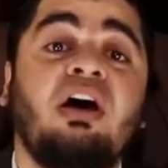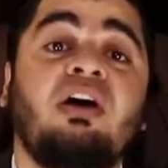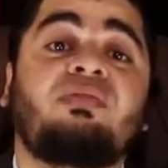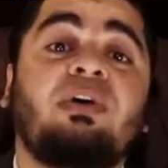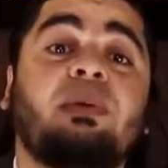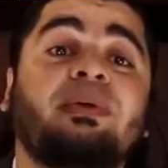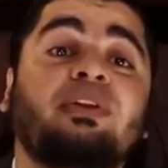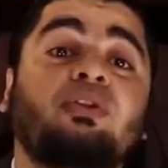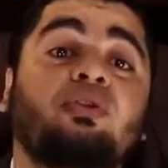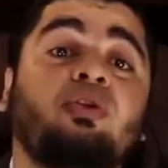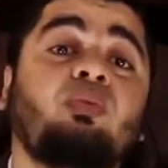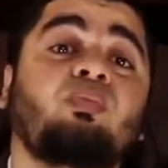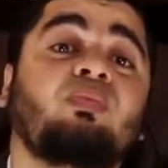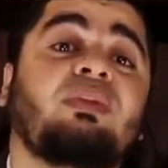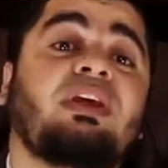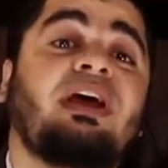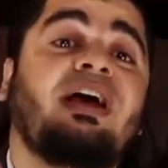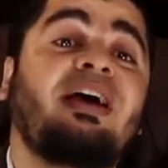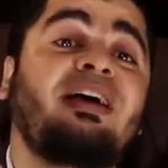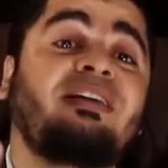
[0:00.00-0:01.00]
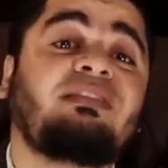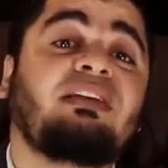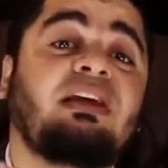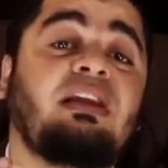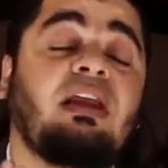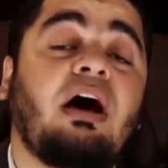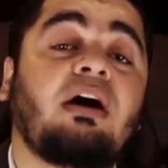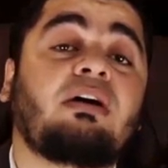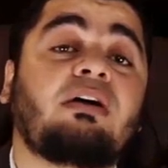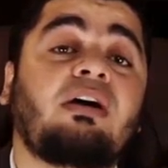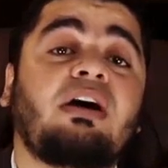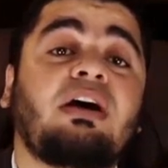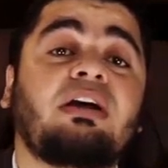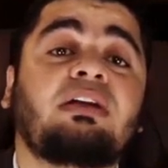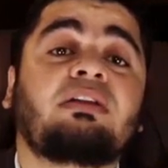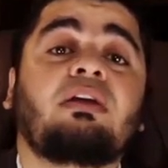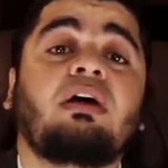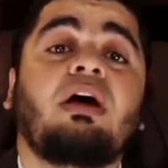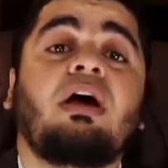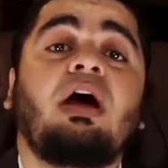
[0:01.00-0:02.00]
was one of the duties
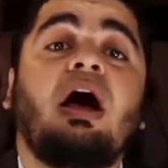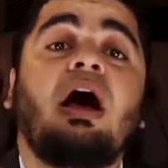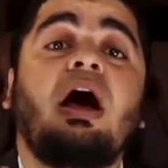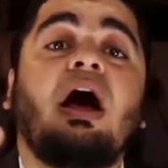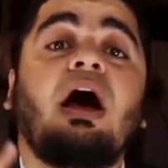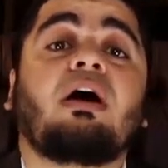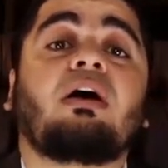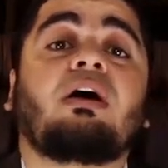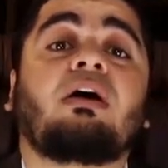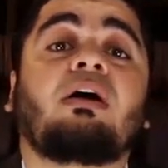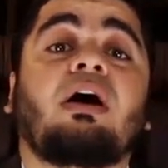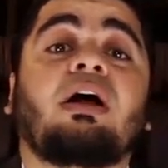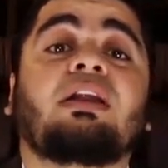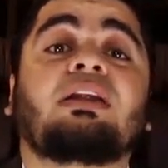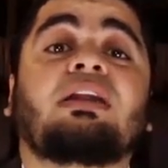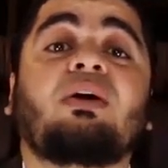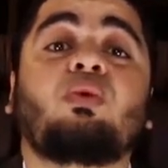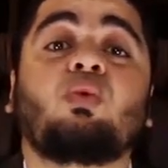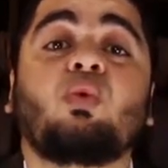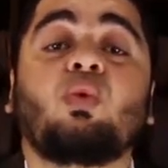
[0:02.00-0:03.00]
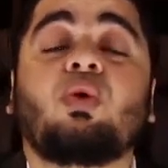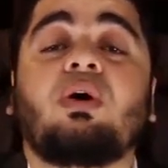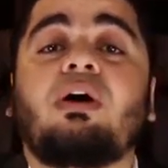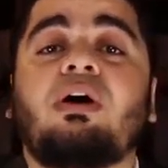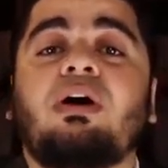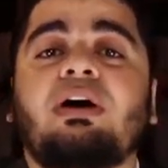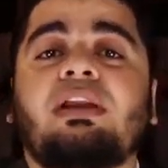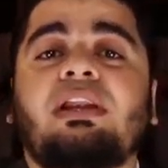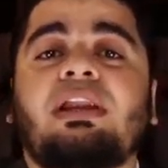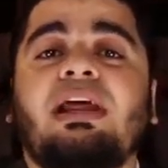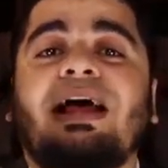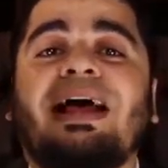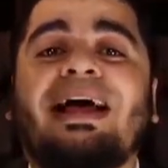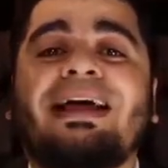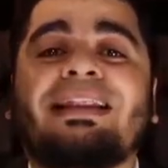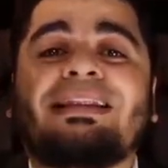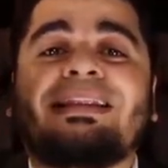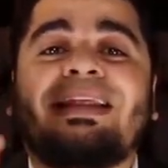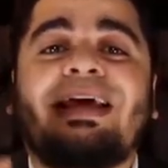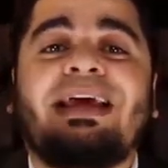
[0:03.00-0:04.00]
imposed by God
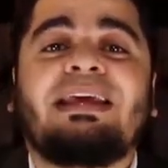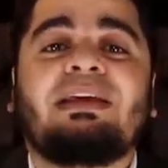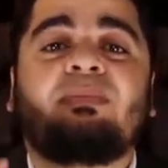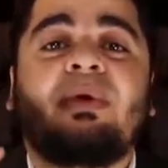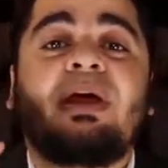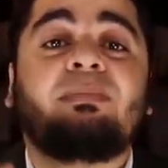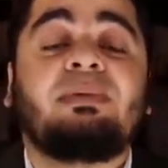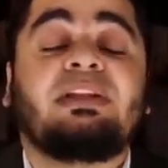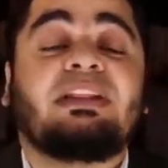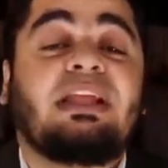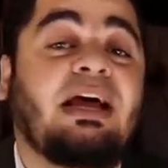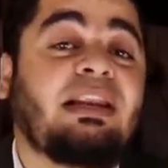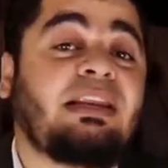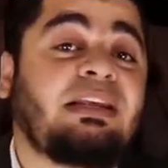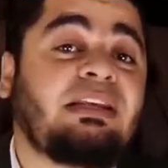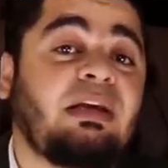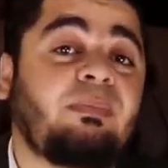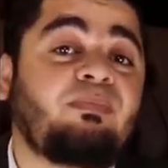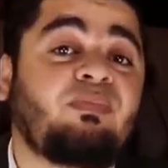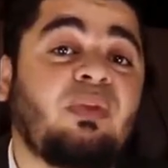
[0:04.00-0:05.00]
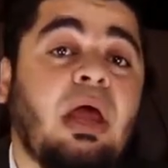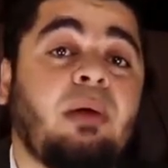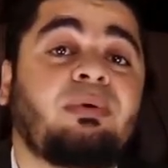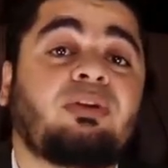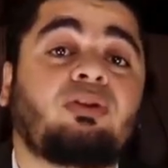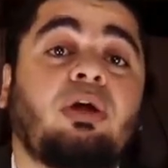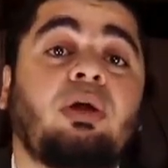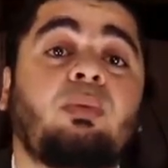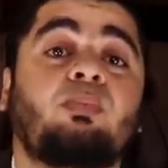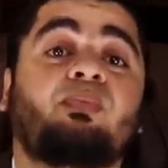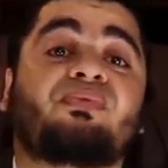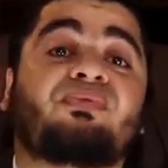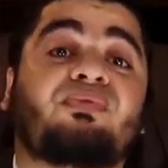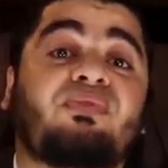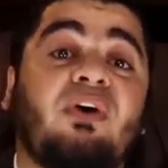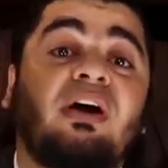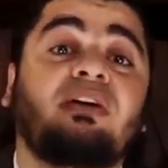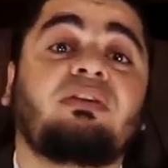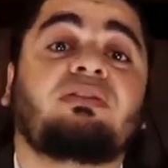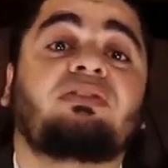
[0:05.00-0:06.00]
and one of the pillars of Islam.
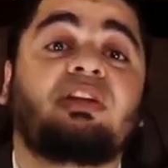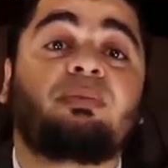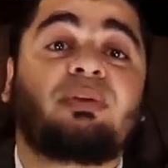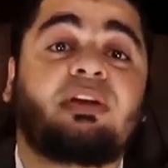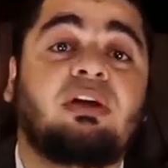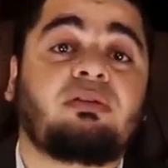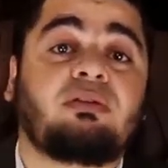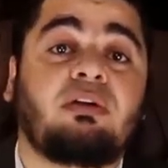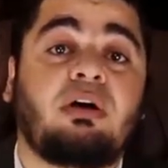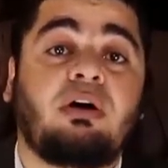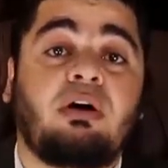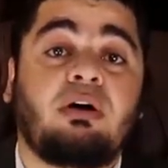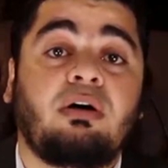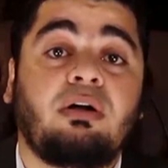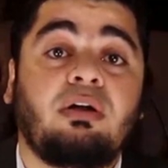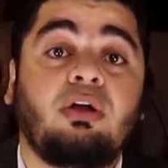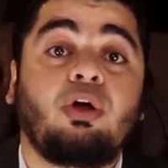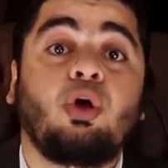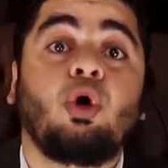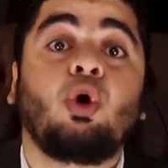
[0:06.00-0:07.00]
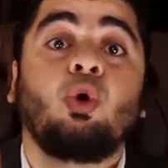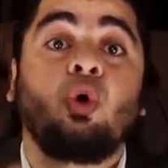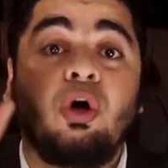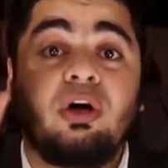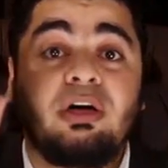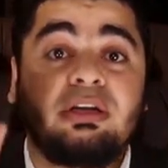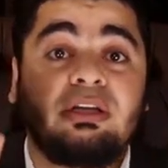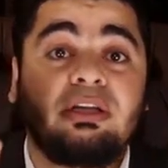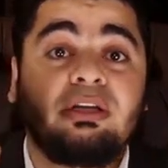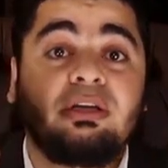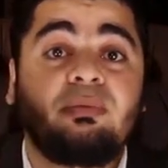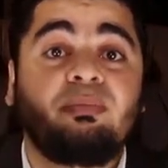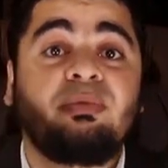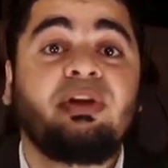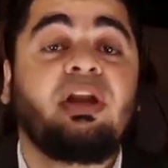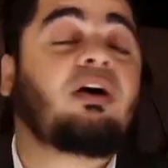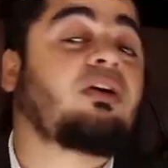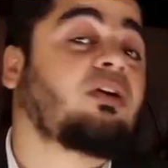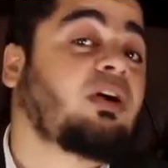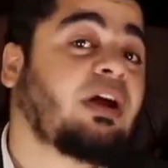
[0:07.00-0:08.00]
Yes, he said that it was a
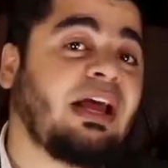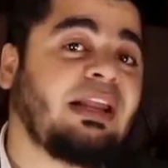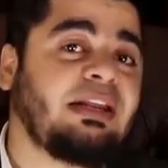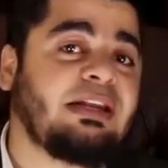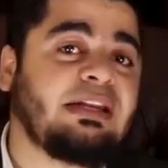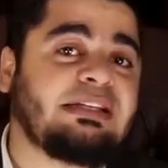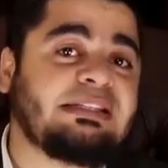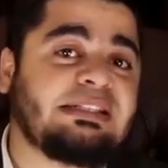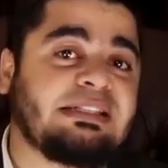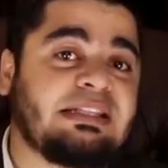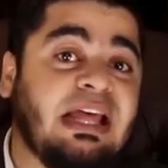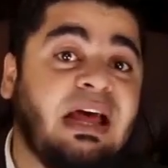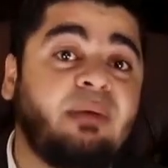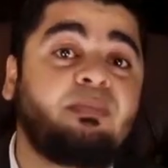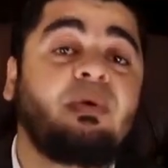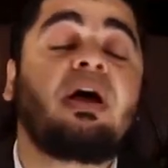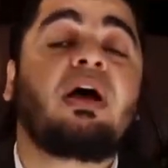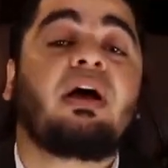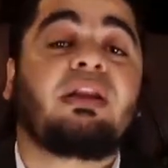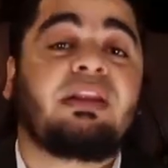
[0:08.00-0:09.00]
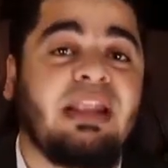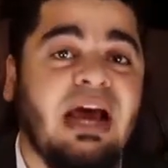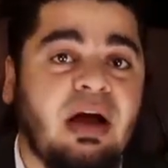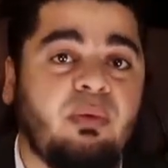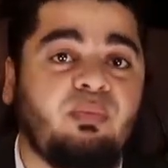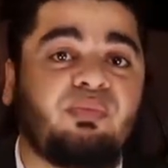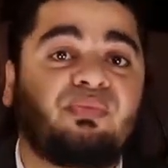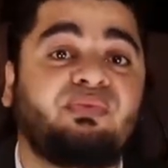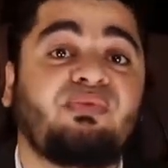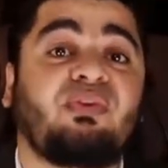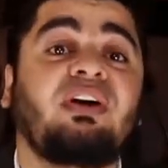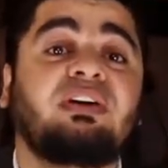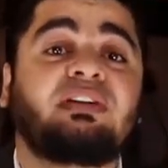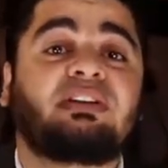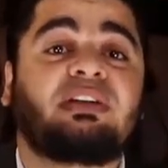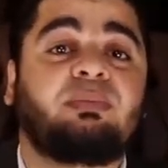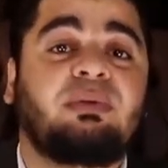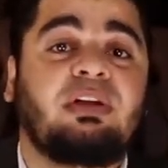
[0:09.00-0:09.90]
duty imposed by God.